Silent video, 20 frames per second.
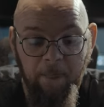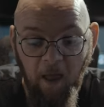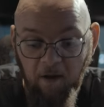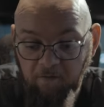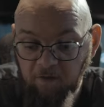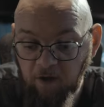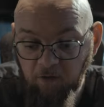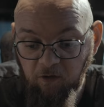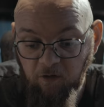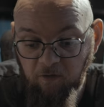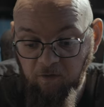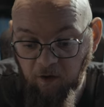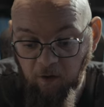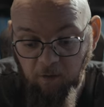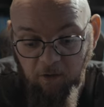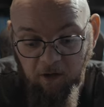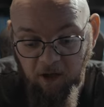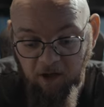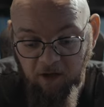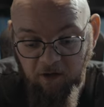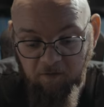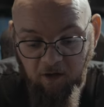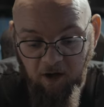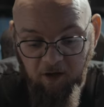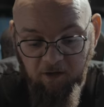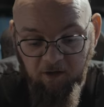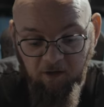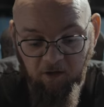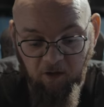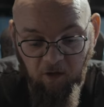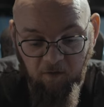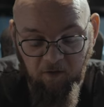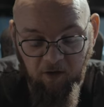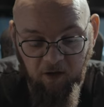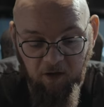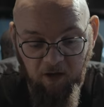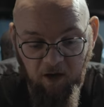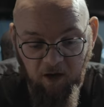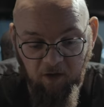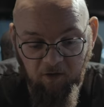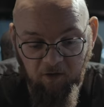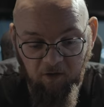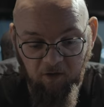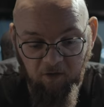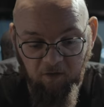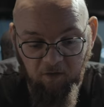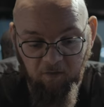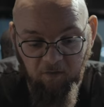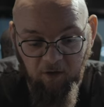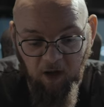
I've used a few of their devices over the years and